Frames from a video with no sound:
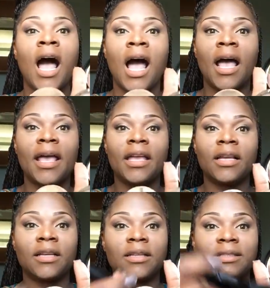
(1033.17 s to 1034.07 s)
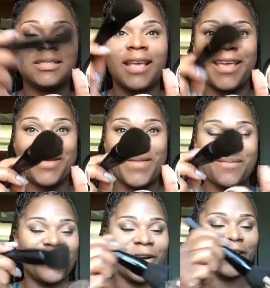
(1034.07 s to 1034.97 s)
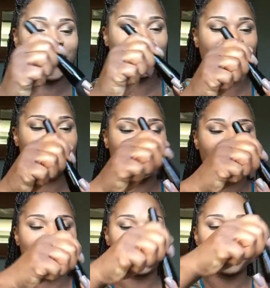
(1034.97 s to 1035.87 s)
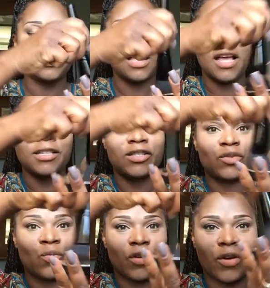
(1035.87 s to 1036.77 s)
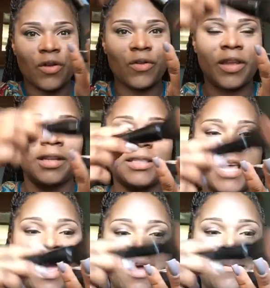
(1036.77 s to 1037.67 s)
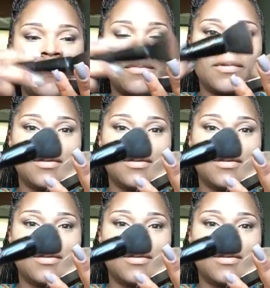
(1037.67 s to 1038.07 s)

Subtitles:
I take my brush, I swirl and tap,